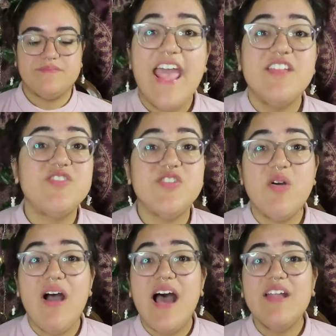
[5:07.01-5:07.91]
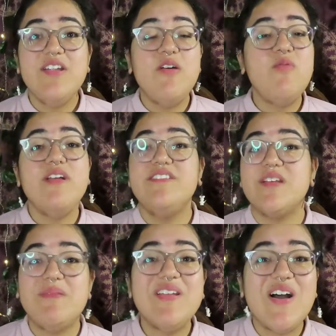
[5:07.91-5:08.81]
And so I know what
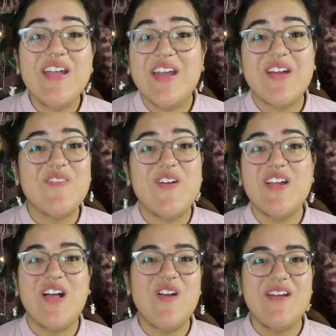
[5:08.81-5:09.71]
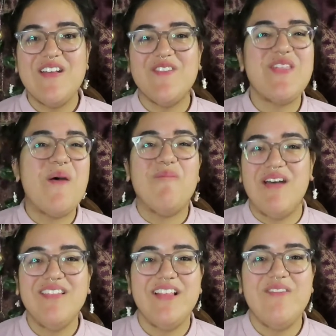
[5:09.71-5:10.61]
some of y'all are here for. Y'all ready for that
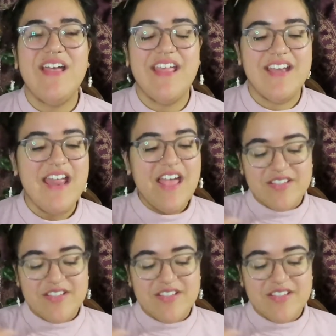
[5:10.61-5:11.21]
monthly weigh-in?